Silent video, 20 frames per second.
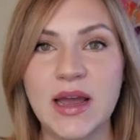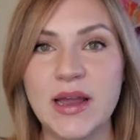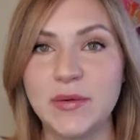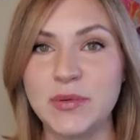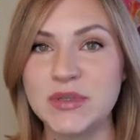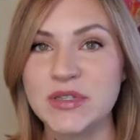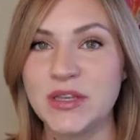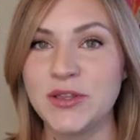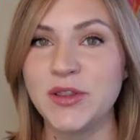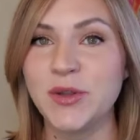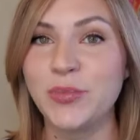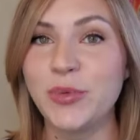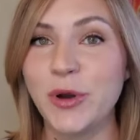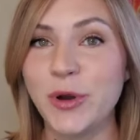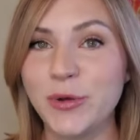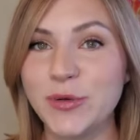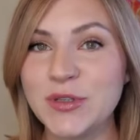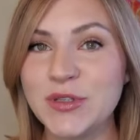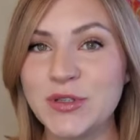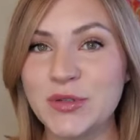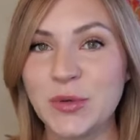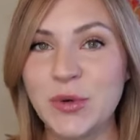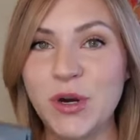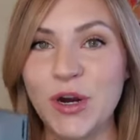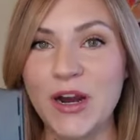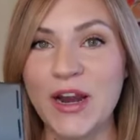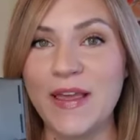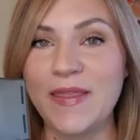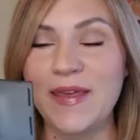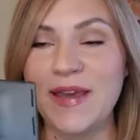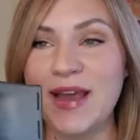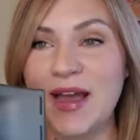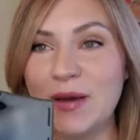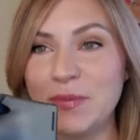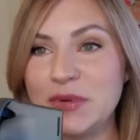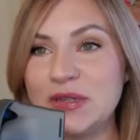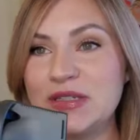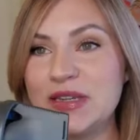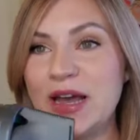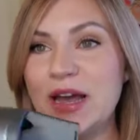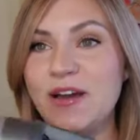I was in the pro store and they happened to